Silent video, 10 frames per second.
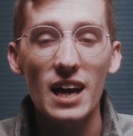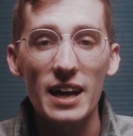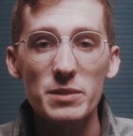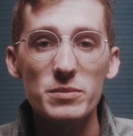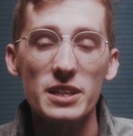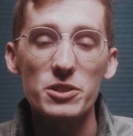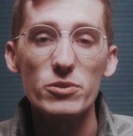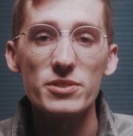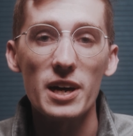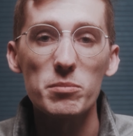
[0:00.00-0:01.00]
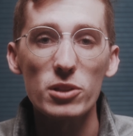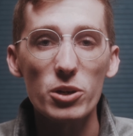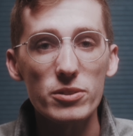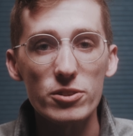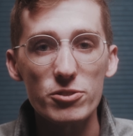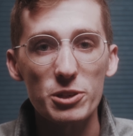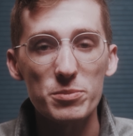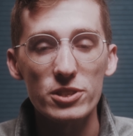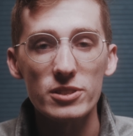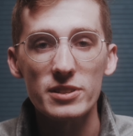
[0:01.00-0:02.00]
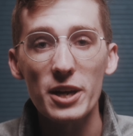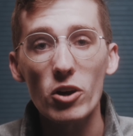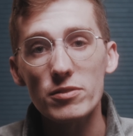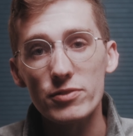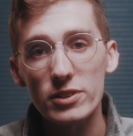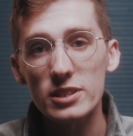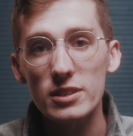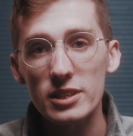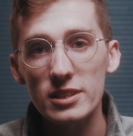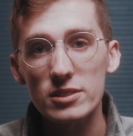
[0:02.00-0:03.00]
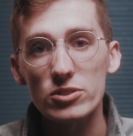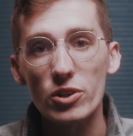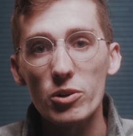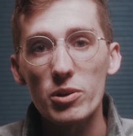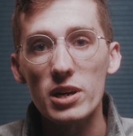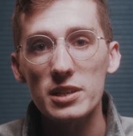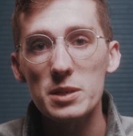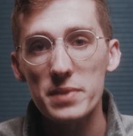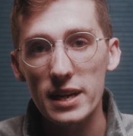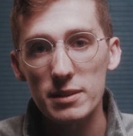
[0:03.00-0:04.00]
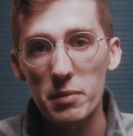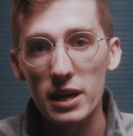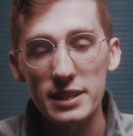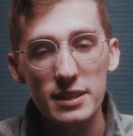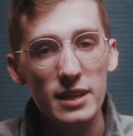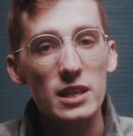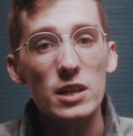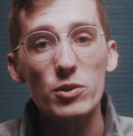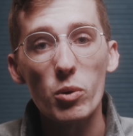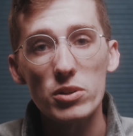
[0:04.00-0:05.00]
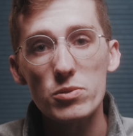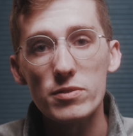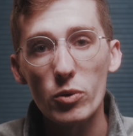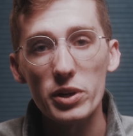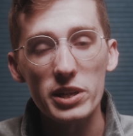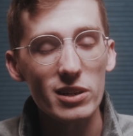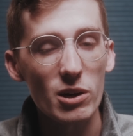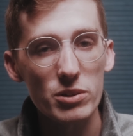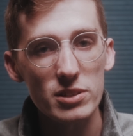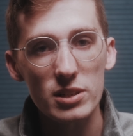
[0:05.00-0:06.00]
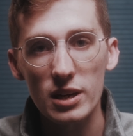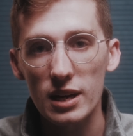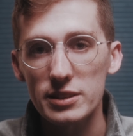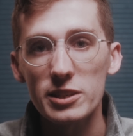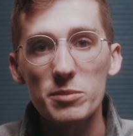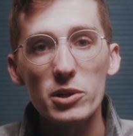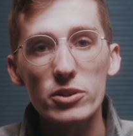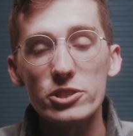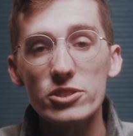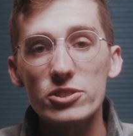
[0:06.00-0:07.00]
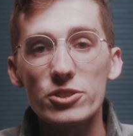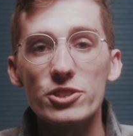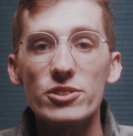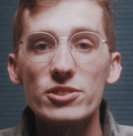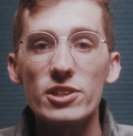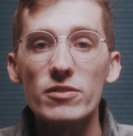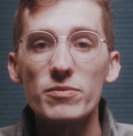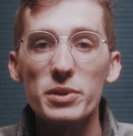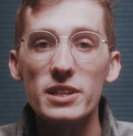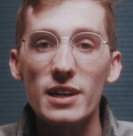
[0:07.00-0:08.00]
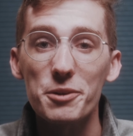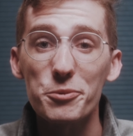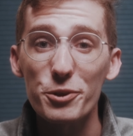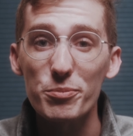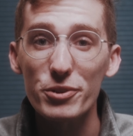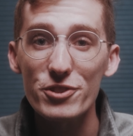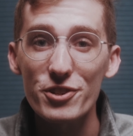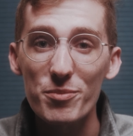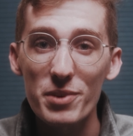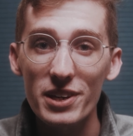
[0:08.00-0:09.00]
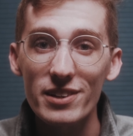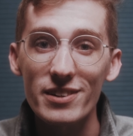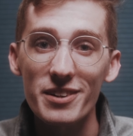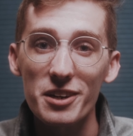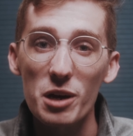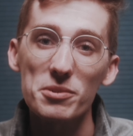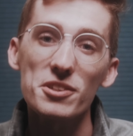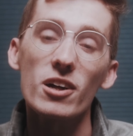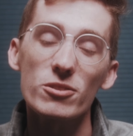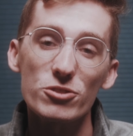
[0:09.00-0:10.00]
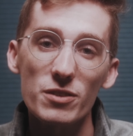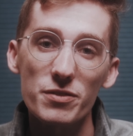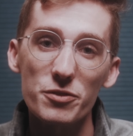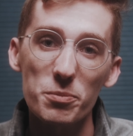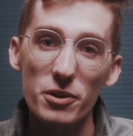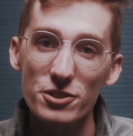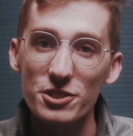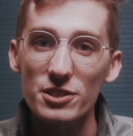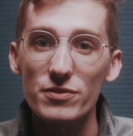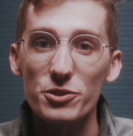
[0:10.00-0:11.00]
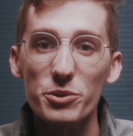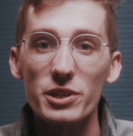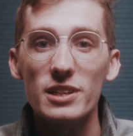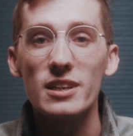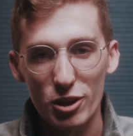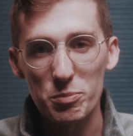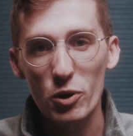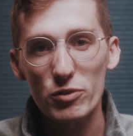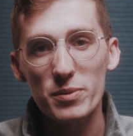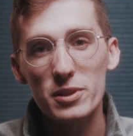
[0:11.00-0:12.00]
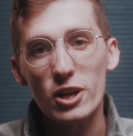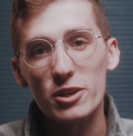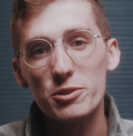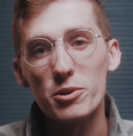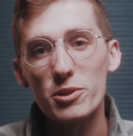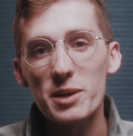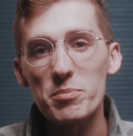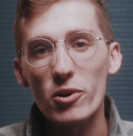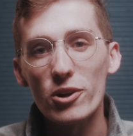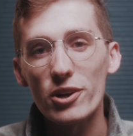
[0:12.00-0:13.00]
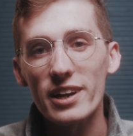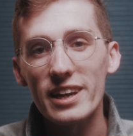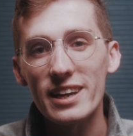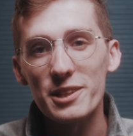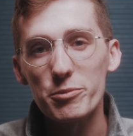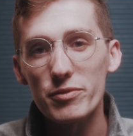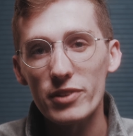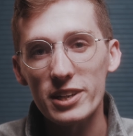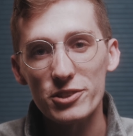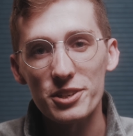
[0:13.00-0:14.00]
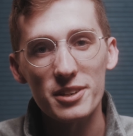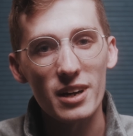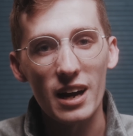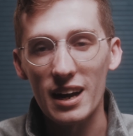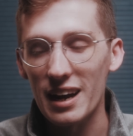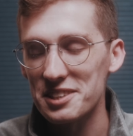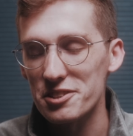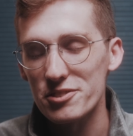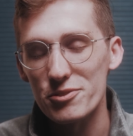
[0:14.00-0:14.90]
items I use down below in the description. They are affiliate links, so keep that in mind. If you want to avoid it, go into incognito mode or just search it yourself, but I'd really appreciate making a couple dollars off of your purchase if you do it. Apart from the Yongnuo light bar and the reflector, I just